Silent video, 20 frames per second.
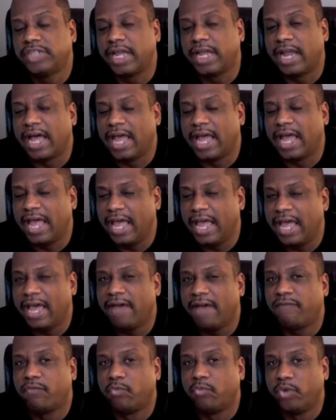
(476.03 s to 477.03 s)
that I
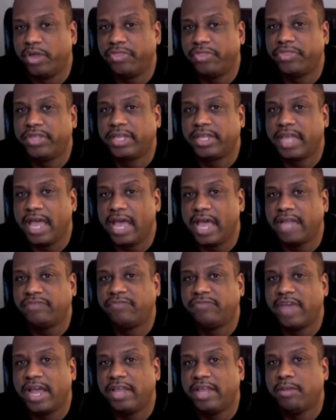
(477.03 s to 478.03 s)
have with the cash
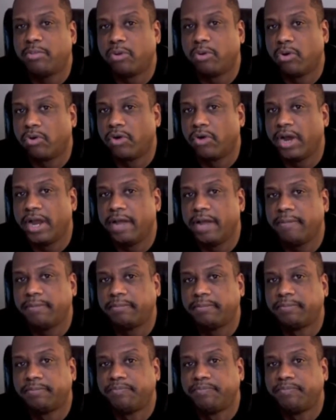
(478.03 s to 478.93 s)
value program.